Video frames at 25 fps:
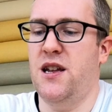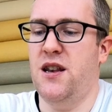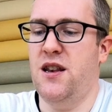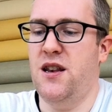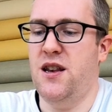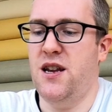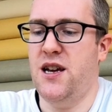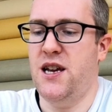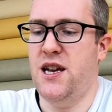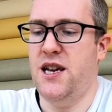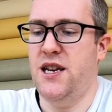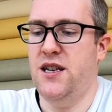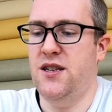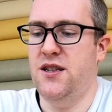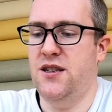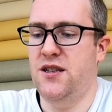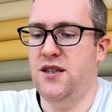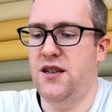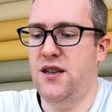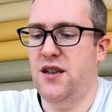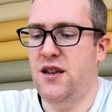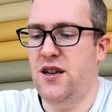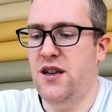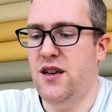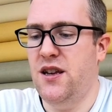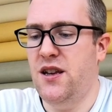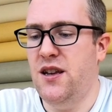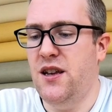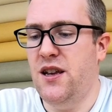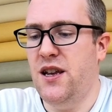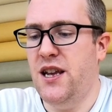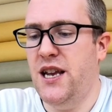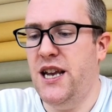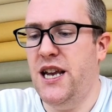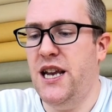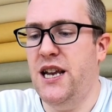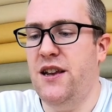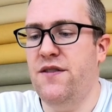nice
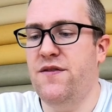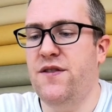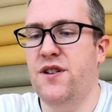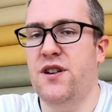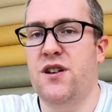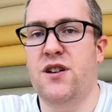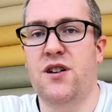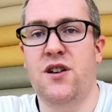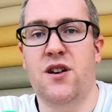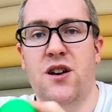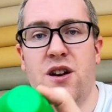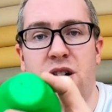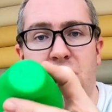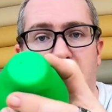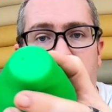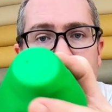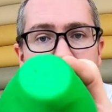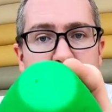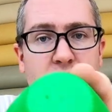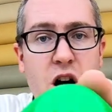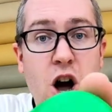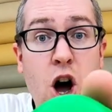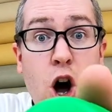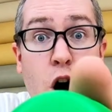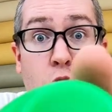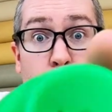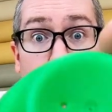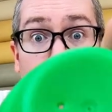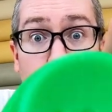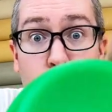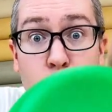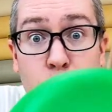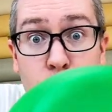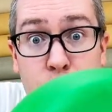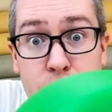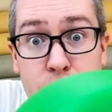even hole.